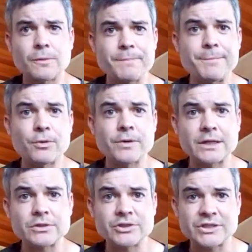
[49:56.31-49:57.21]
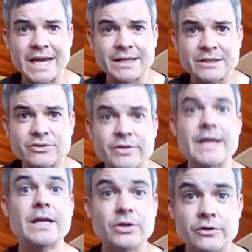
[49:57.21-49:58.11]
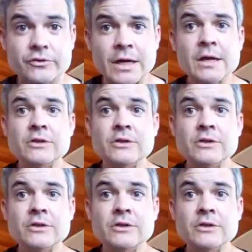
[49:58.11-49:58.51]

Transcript: people can understand it, so they could use it,